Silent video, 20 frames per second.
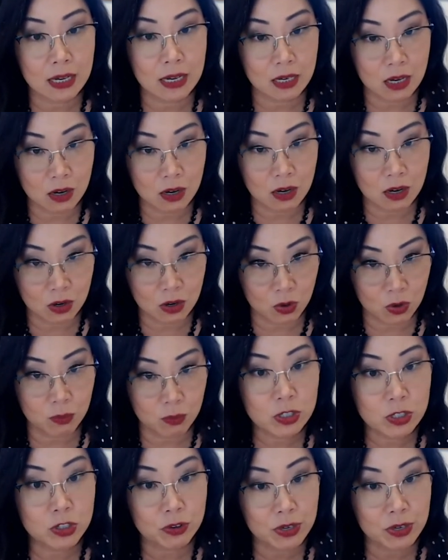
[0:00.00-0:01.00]
at home
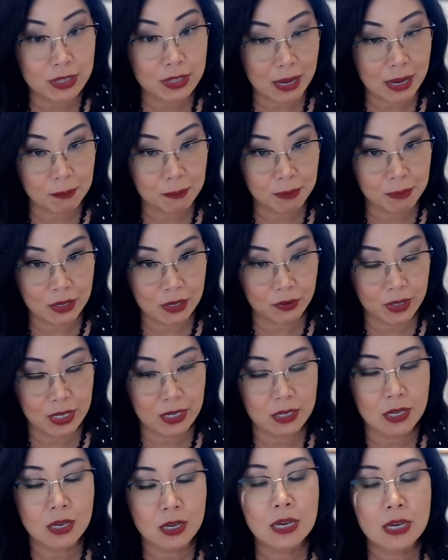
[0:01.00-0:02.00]
during that period.